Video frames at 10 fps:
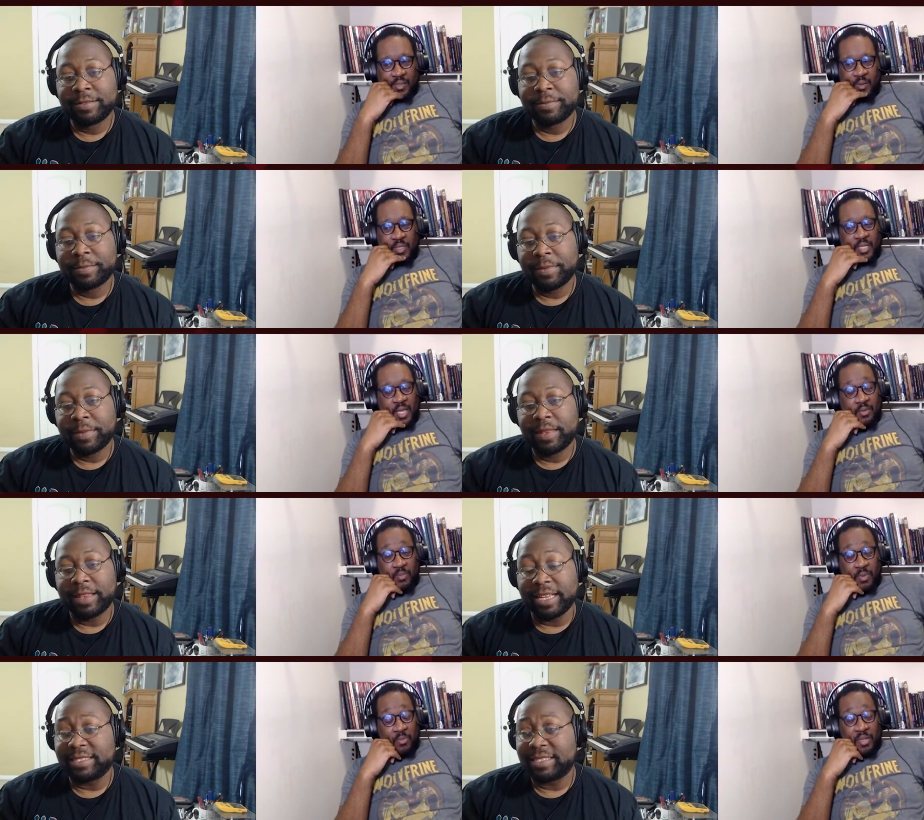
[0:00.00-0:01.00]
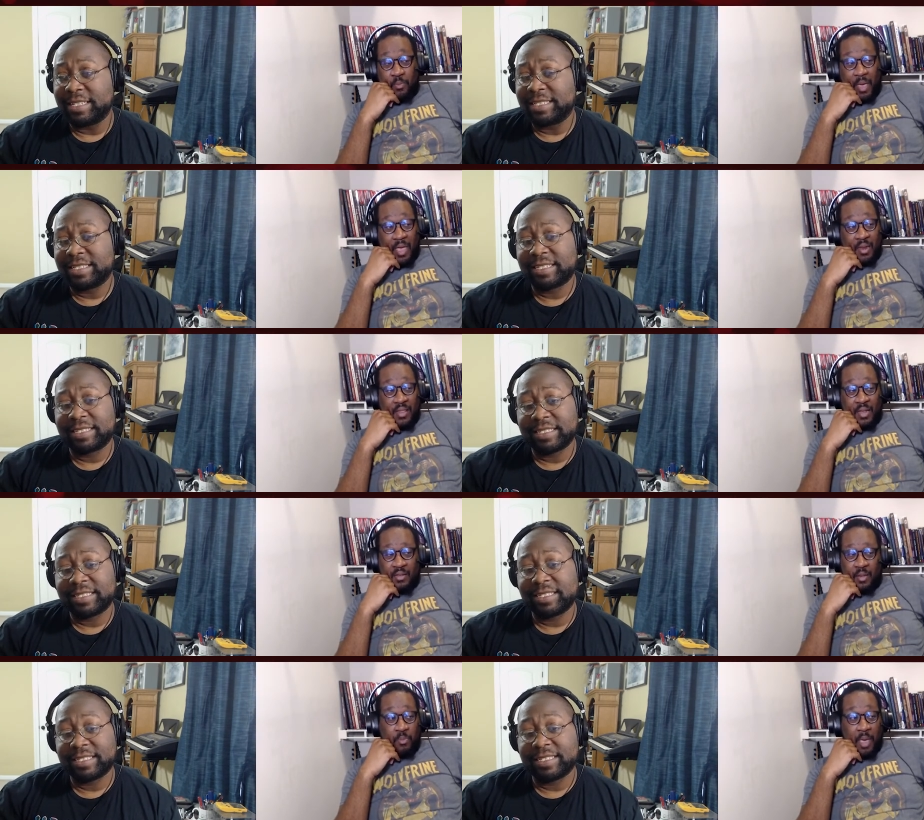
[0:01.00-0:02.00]
Speaker 1: Which that is, that's... that was a bad that's
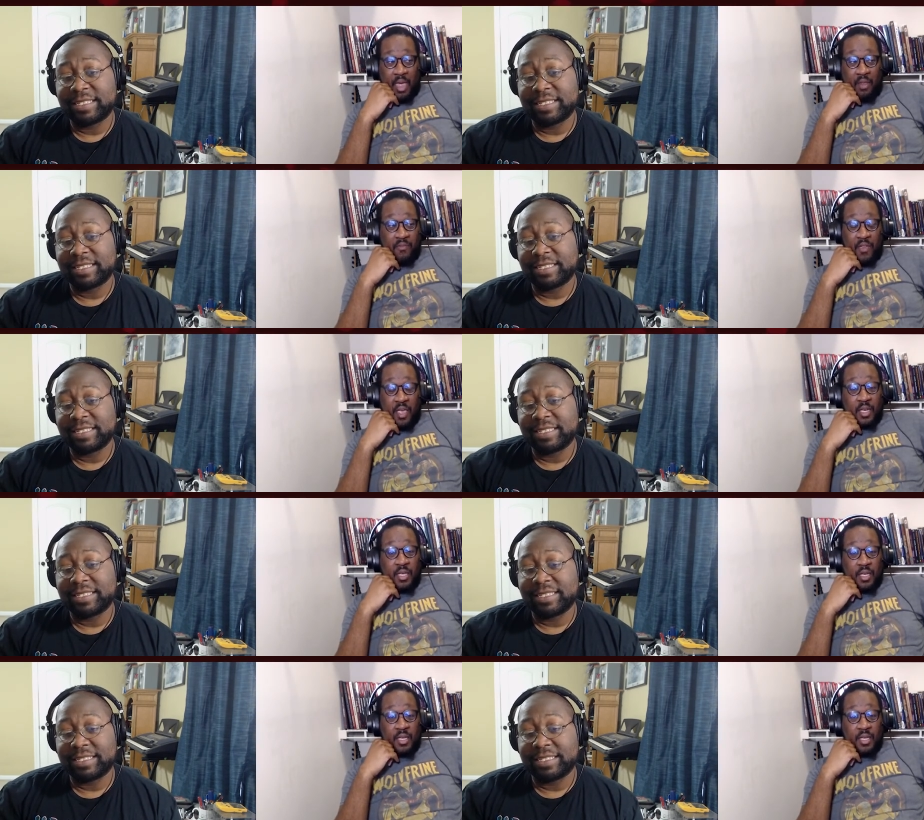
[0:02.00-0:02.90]
a bad effect.